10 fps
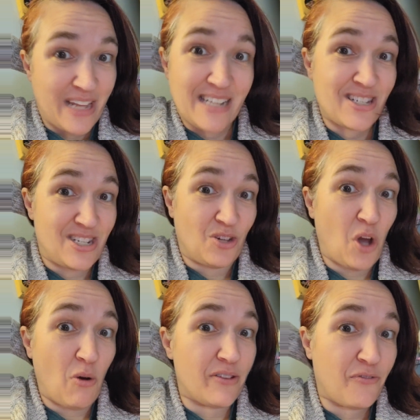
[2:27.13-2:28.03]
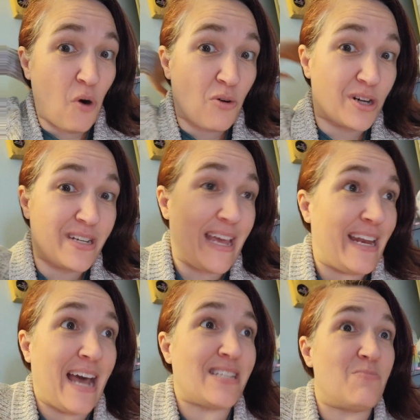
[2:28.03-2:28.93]
It's still going forward.
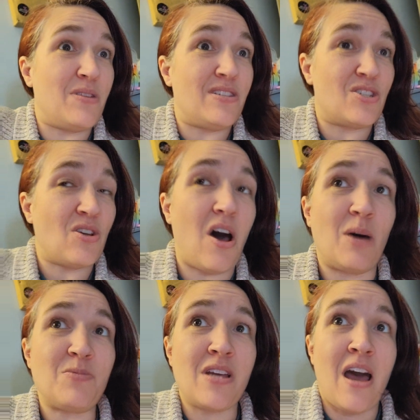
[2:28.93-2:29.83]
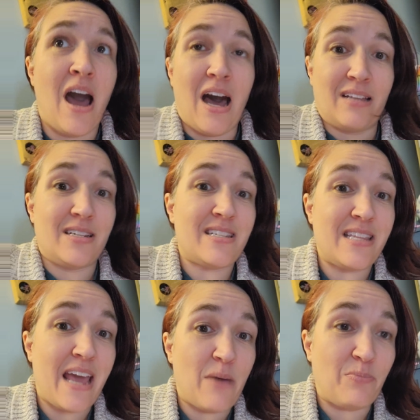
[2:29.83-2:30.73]
It hasn't been stopped unless
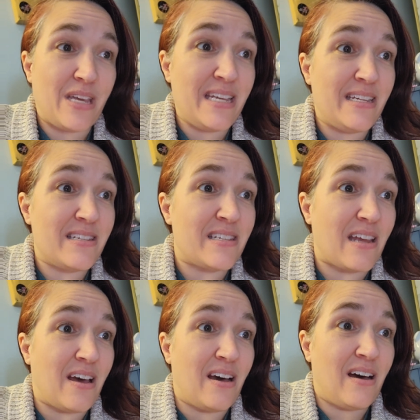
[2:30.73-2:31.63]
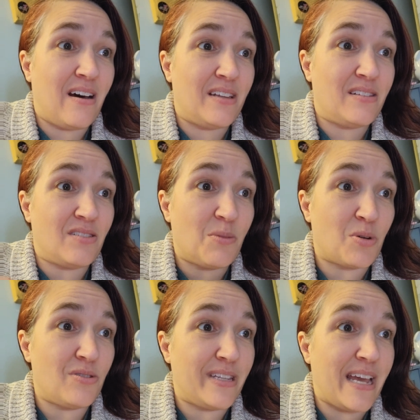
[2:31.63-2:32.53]
the MPs on the
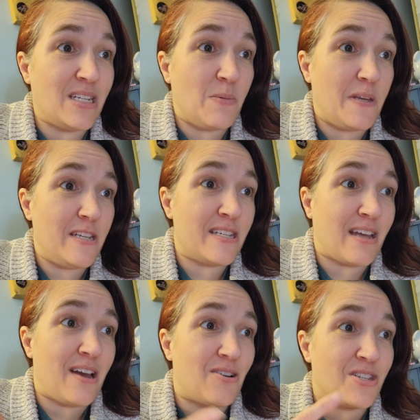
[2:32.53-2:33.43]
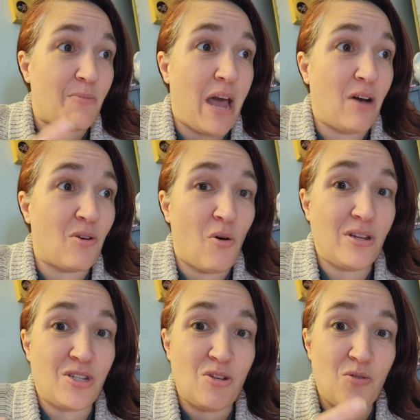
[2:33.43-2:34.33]
Liberal and the NDP side are somehow
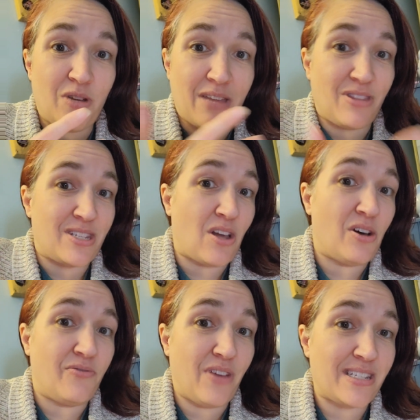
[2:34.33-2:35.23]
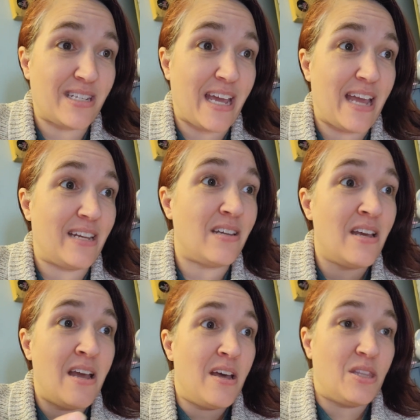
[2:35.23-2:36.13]
going to get this all investigated.
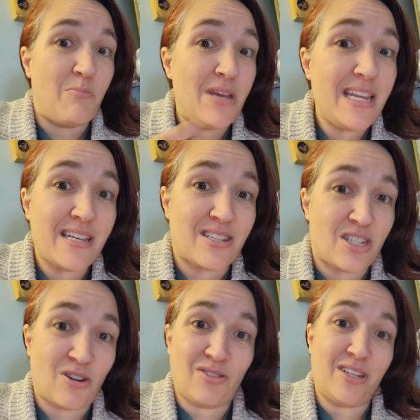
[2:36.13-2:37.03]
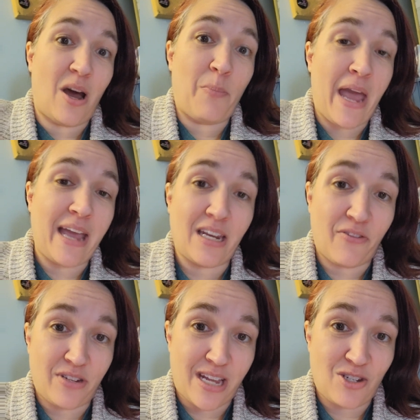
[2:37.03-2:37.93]
The media is certainly not paying
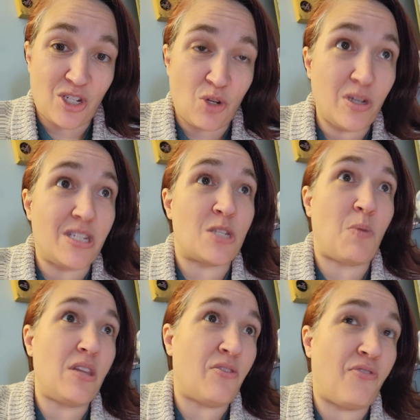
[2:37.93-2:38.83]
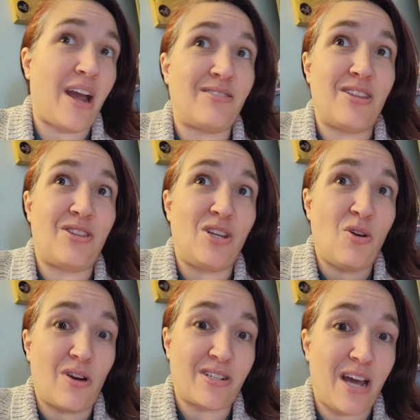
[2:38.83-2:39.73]
enough attention to it, despite the fact that the New
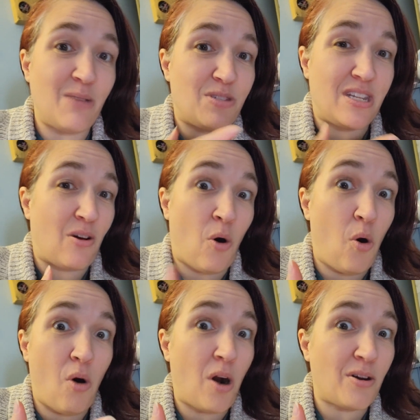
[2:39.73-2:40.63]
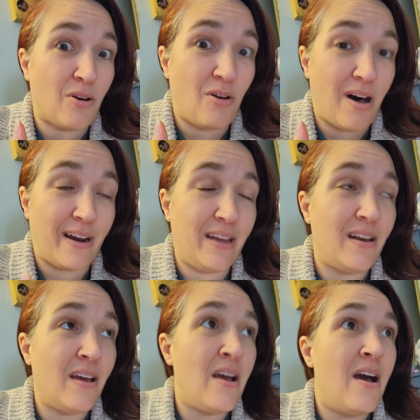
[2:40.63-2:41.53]
York Times did a whole article on
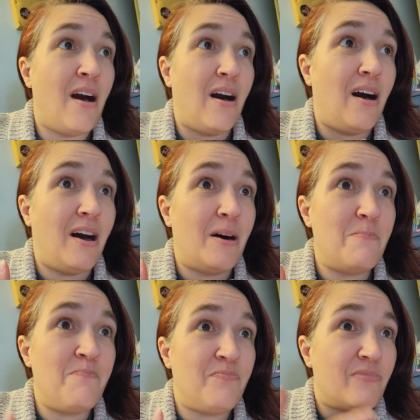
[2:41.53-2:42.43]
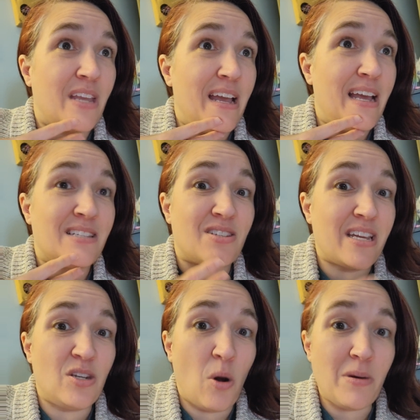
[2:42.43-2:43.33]
it. It's
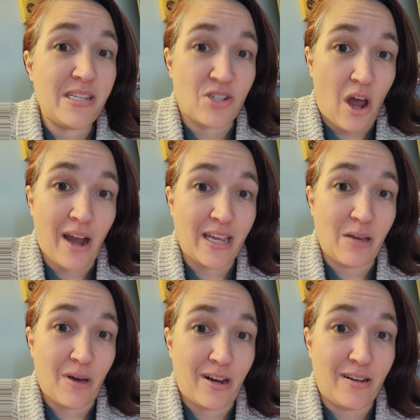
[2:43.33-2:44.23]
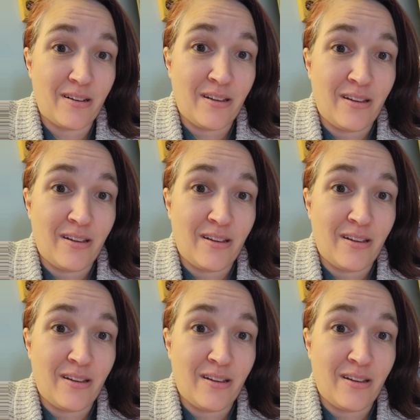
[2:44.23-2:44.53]
like nobody's talking about it.